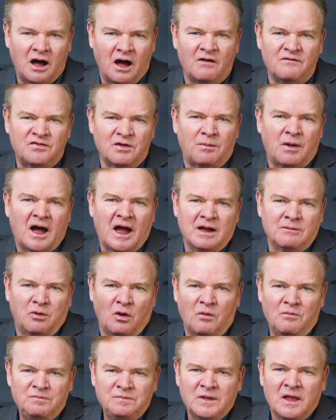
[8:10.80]
of the
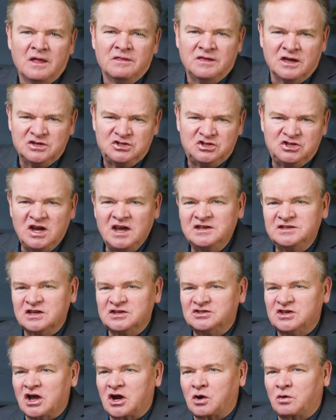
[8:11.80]
Bible, the
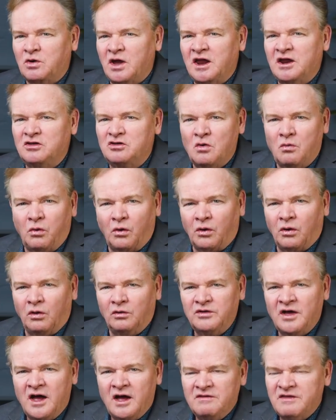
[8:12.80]
Jesus that created the
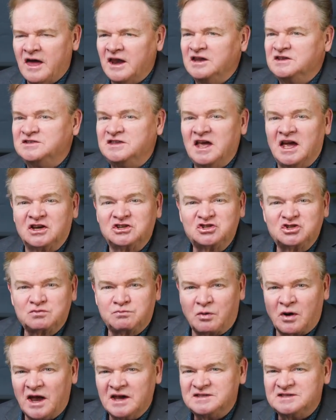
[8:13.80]
world, that is the
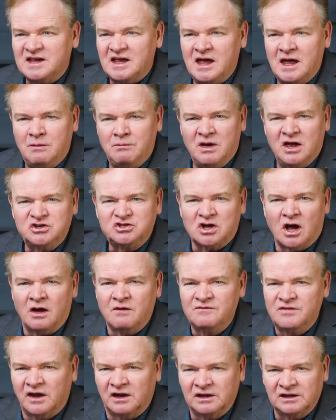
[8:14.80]
express image
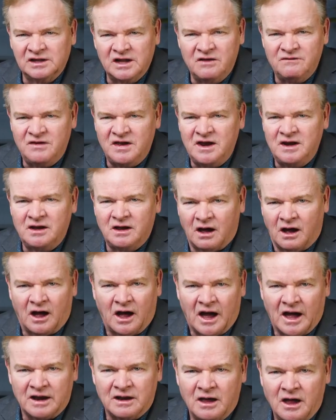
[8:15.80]
of the living
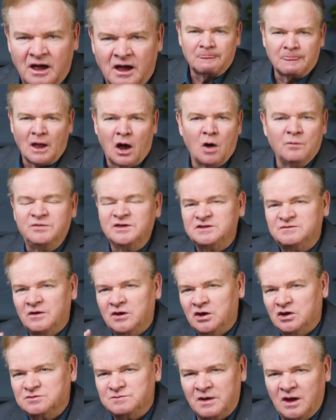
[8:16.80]
God. Hope this
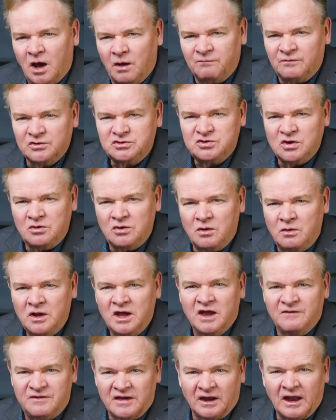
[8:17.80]
video has been helpful to you.
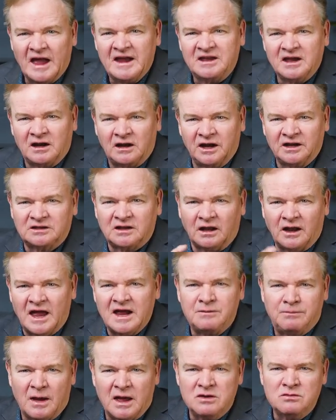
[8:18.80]
If you like it, click the
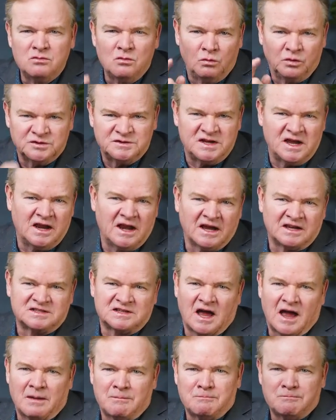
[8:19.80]
like button. We'll see you next
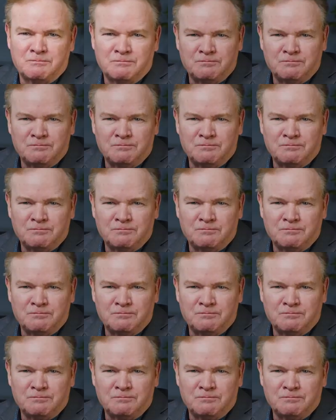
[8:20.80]
time.